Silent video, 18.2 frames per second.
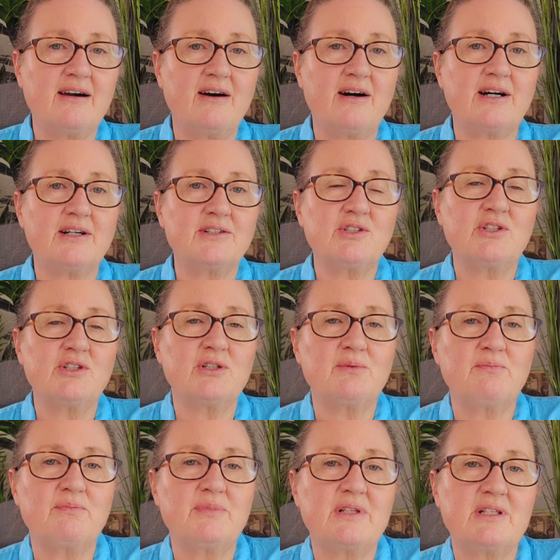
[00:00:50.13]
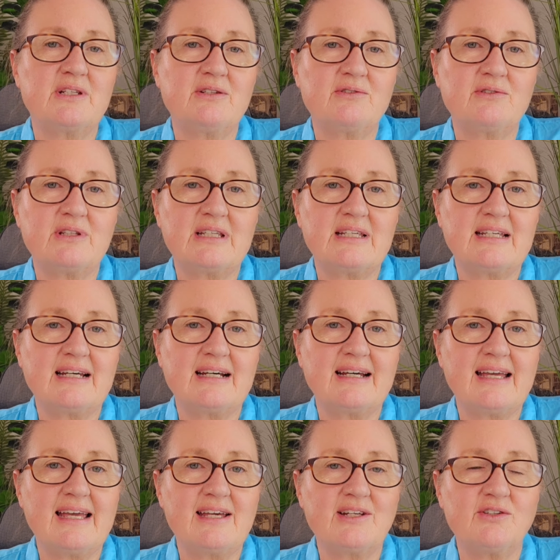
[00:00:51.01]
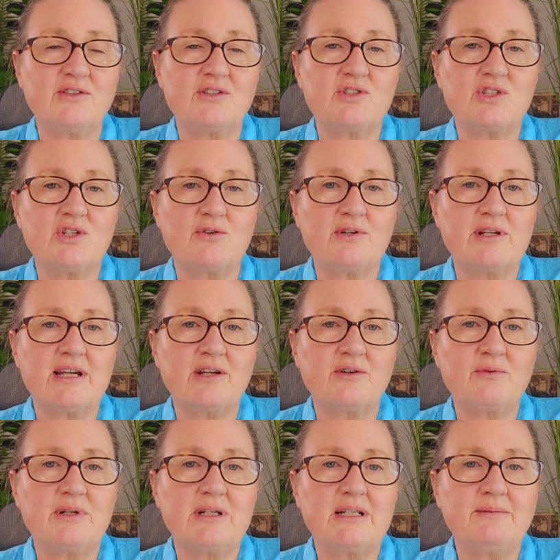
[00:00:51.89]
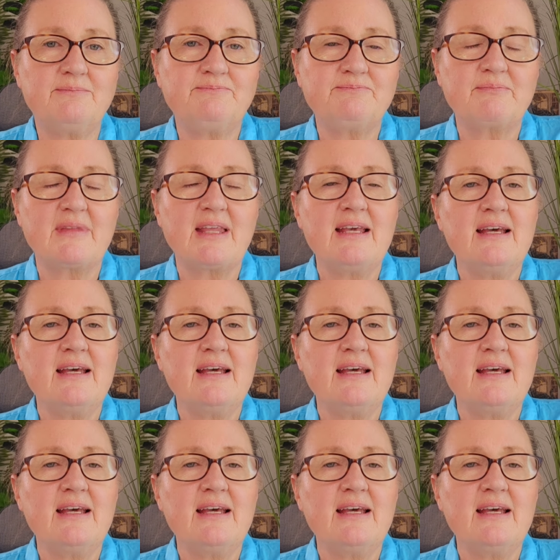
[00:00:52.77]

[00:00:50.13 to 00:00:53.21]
on to the end of the zodiac reading.